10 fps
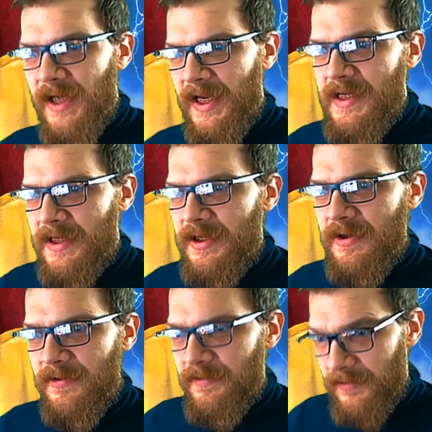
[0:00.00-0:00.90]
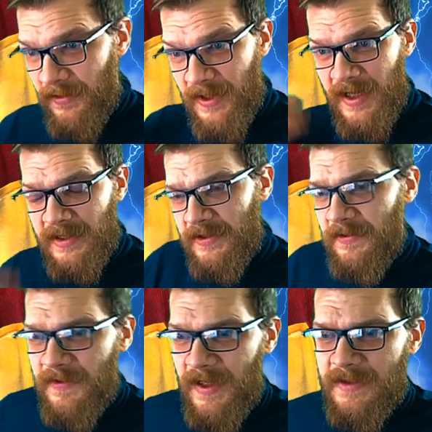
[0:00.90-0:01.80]
A Q, you can't
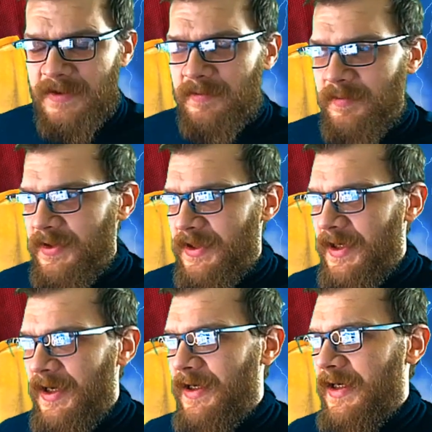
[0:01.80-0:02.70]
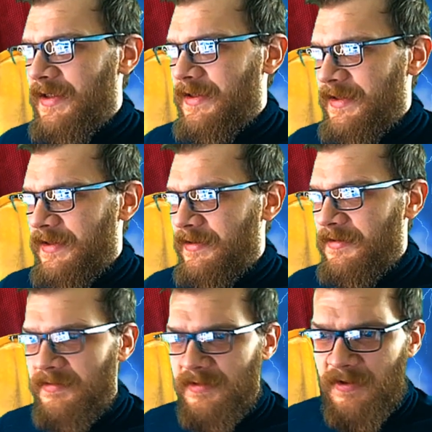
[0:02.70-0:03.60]
do that because
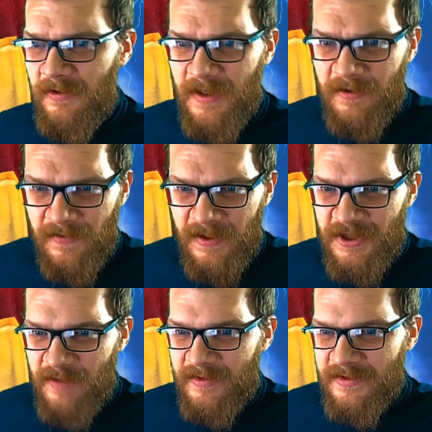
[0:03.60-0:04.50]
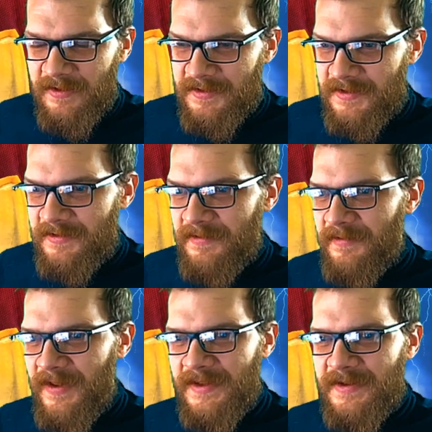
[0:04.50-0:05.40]
you only have three champion slots,
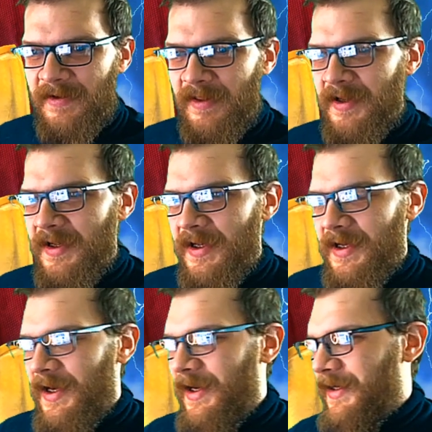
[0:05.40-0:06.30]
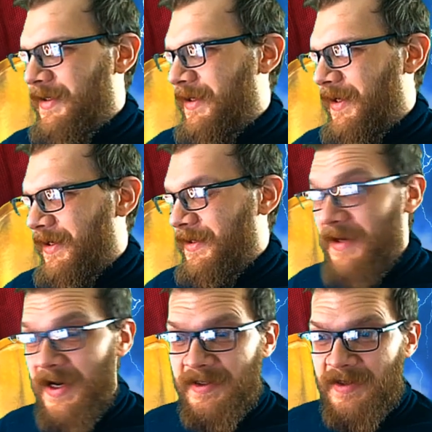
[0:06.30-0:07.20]
right? And uh, you
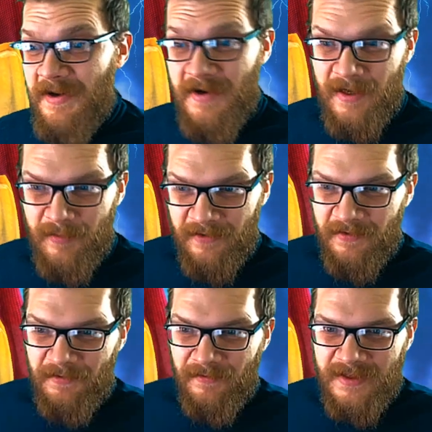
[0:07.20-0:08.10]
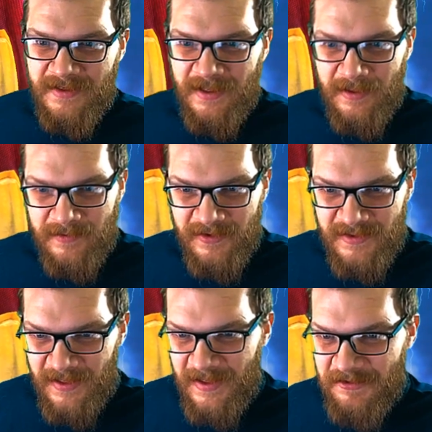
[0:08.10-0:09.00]
can't you can't benefit from this setup, so it's
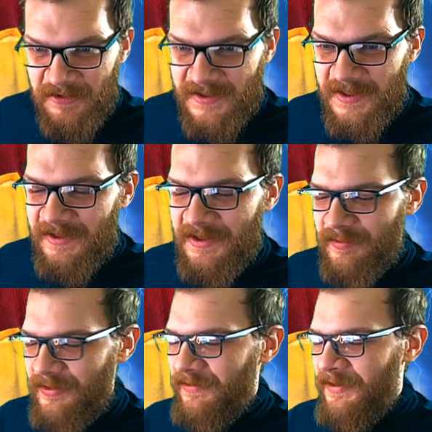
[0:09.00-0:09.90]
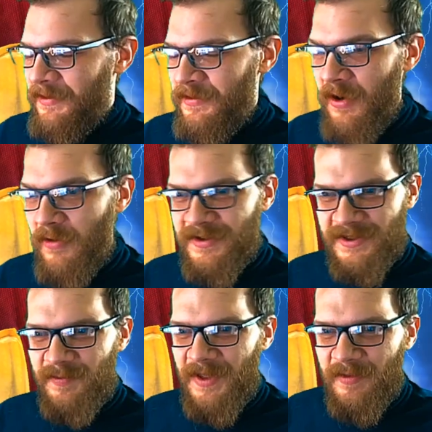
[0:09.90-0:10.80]
not going to drastically improve your
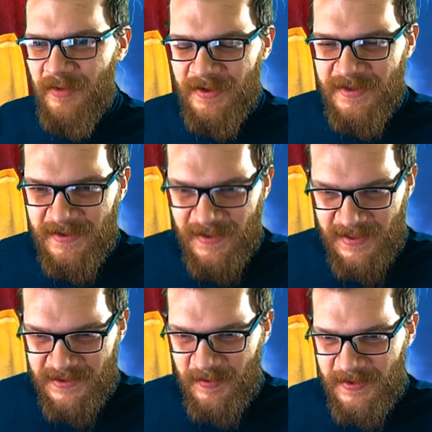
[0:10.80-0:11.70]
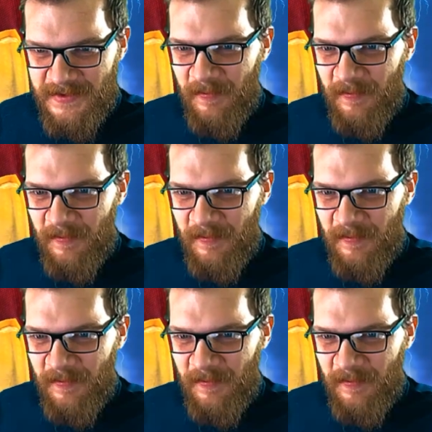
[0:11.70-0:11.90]
Ghost's playability in Alliance Quest.